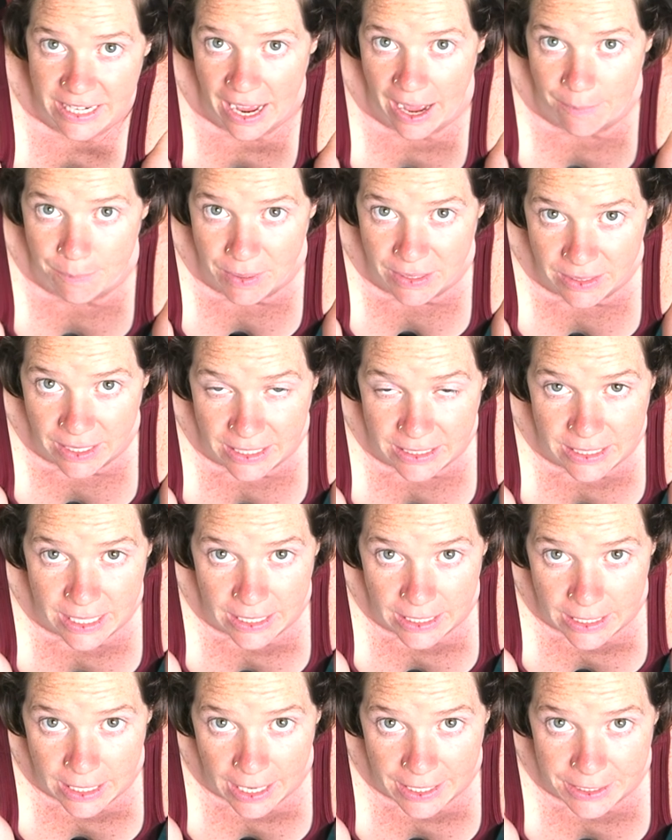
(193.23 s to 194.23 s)
to have my legs
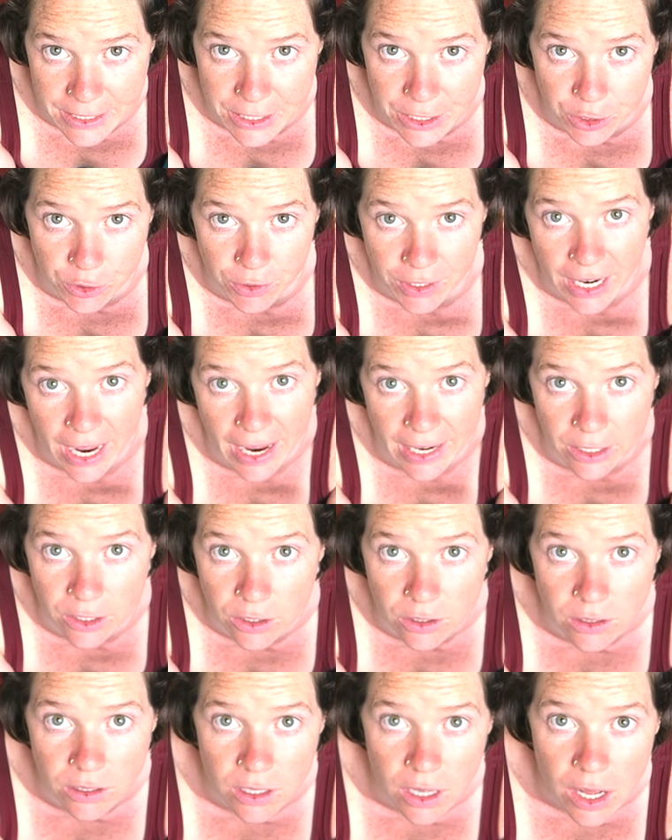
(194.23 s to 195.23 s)
at a 90 degree
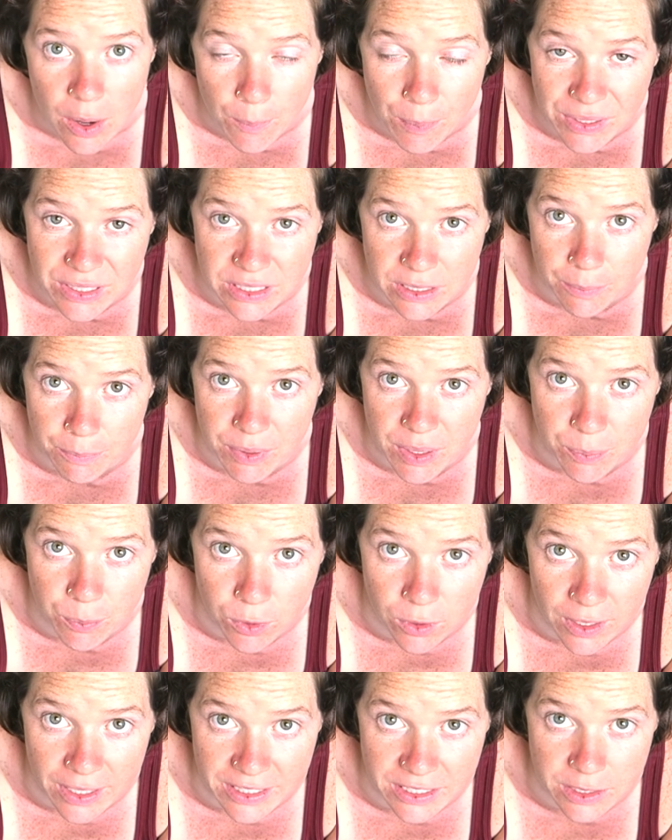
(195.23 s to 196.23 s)
angle, but some people
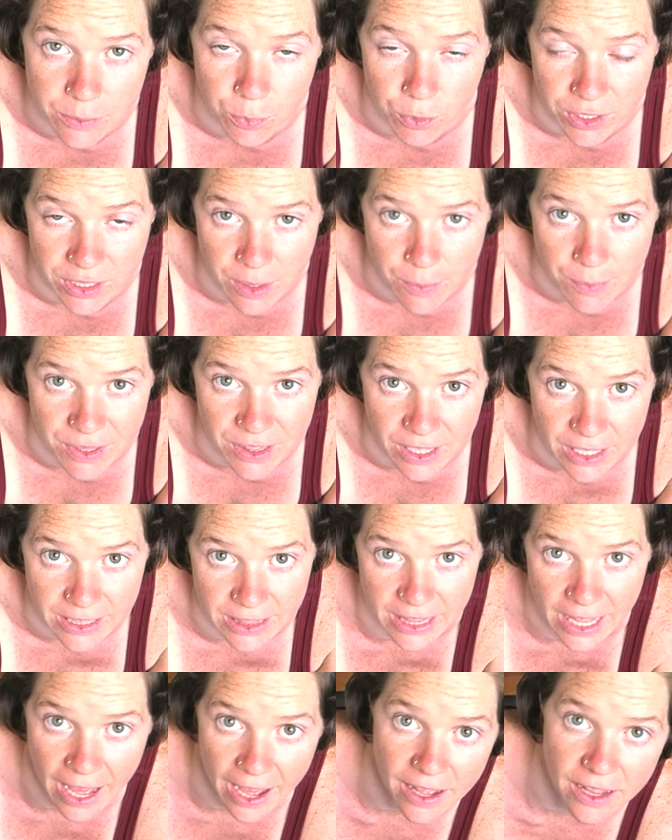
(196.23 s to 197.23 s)
like to bring them in like
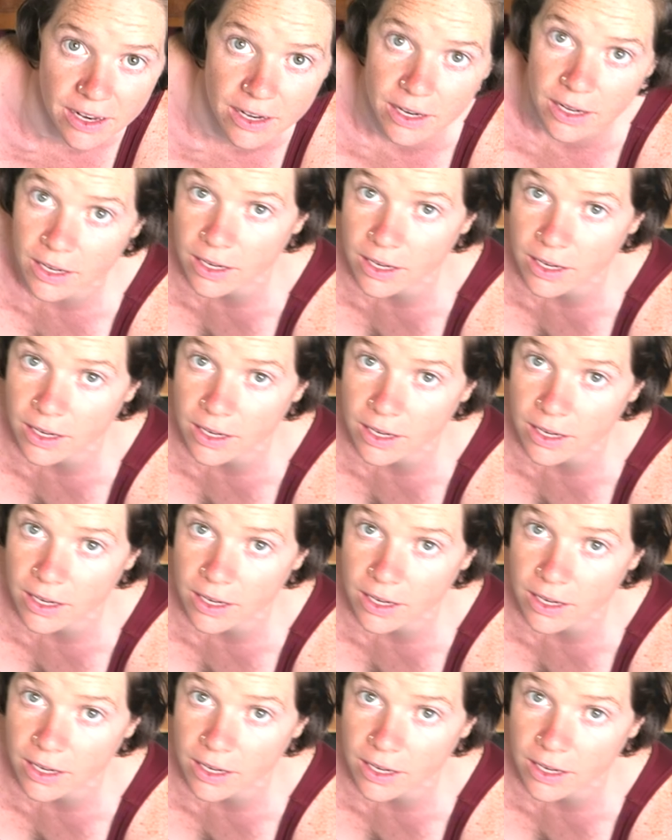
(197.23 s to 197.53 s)
that.